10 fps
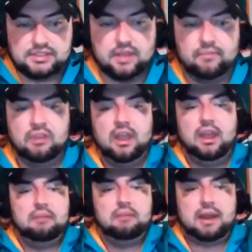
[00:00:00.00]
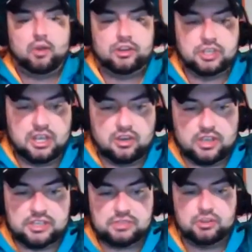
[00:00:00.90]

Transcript: So my question to you is,